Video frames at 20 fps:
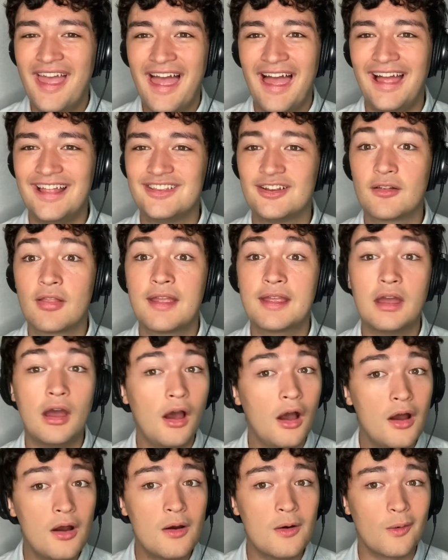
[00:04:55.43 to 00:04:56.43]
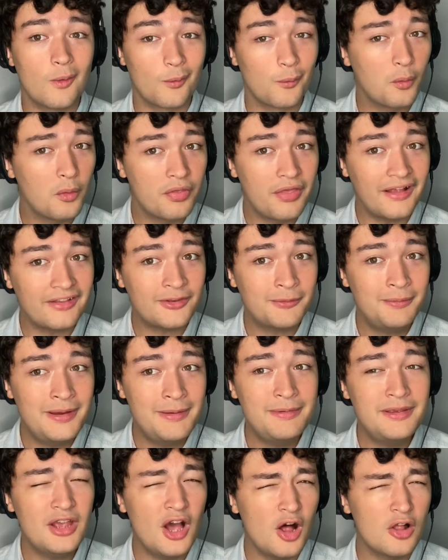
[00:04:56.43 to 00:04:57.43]
and you're like, oh, well, that's
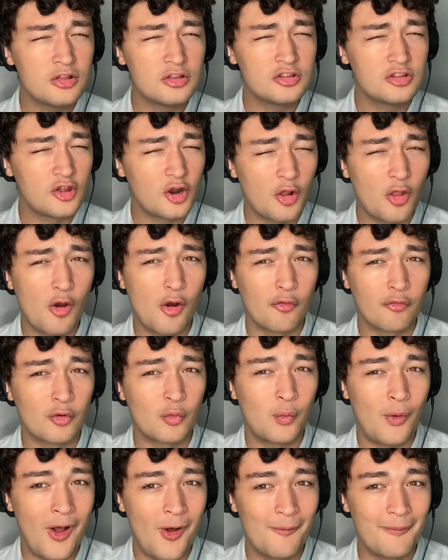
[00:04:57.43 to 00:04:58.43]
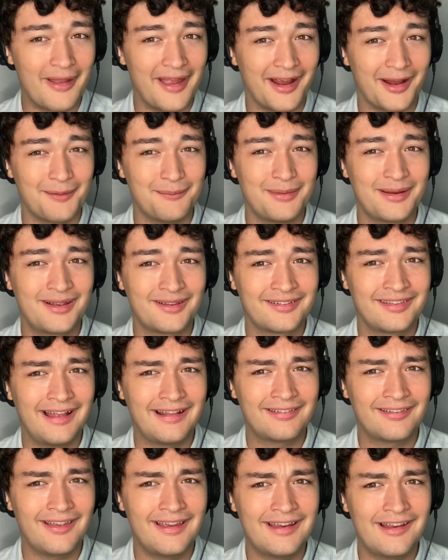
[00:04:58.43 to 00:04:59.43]
maybe a little overwhelming because
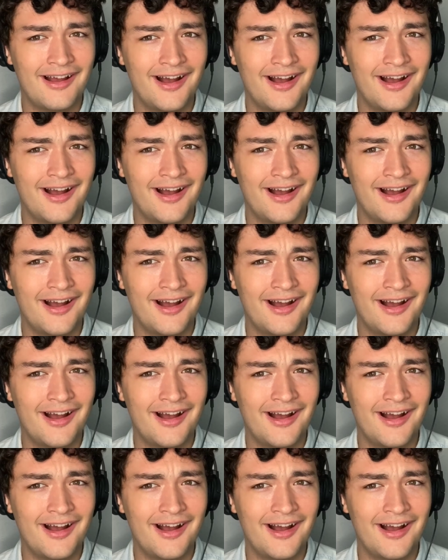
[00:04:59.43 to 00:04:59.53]
that's like